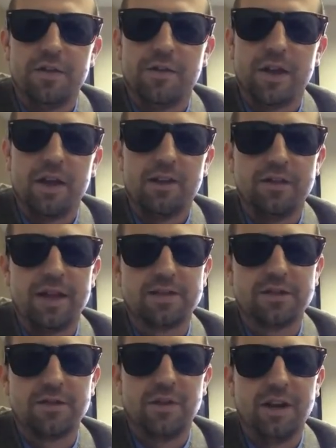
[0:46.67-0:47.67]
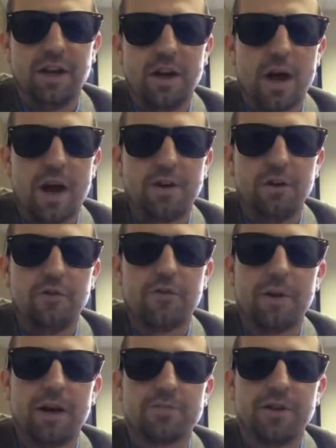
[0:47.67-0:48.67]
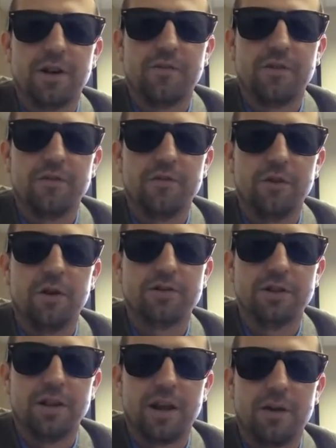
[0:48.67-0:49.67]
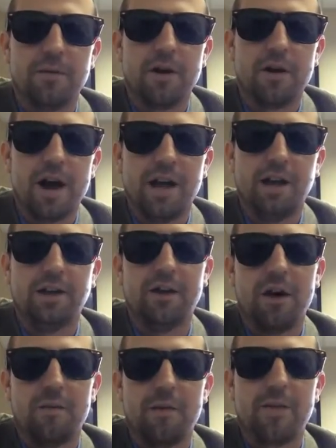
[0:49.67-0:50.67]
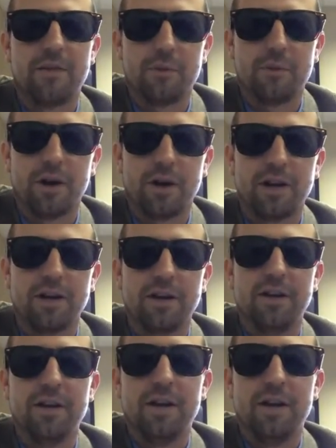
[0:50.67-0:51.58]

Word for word: that, that's a video I do for my sphere of influence to let them know, hey, you know, I'm out there working.